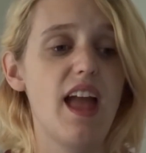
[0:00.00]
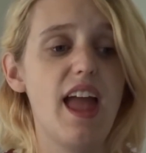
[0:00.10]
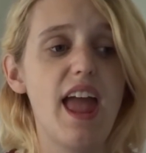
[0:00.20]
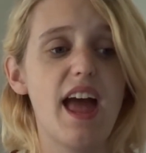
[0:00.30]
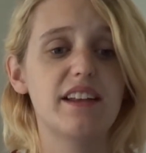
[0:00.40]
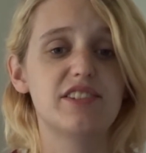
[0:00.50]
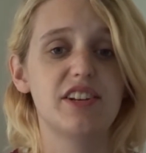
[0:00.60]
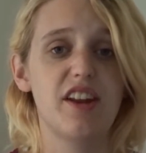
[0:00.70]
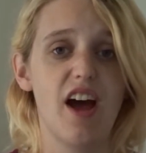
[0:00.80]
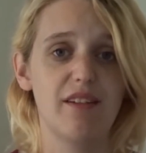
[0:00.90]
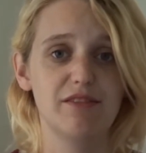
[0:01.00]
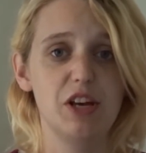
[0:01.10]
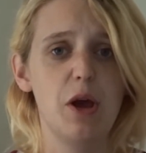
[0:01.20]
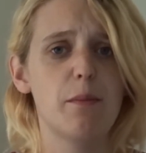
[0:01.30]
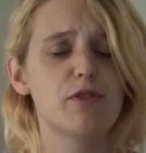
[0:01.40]
and to not
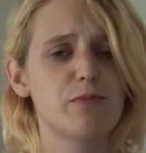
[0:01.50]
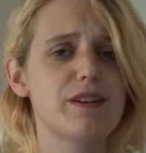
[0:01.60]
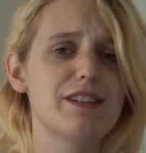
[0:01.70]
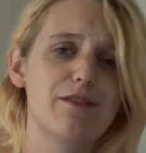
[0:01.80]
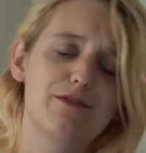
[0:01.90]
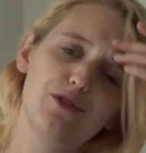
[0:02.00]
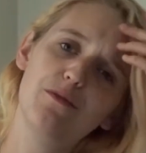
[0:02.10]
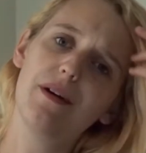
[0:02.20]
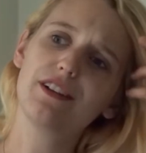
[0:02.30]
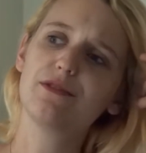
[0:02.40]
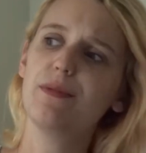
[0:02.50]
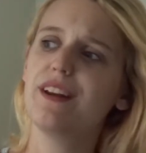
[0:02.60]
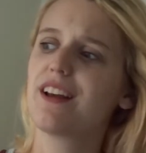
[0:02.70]
push myself too much when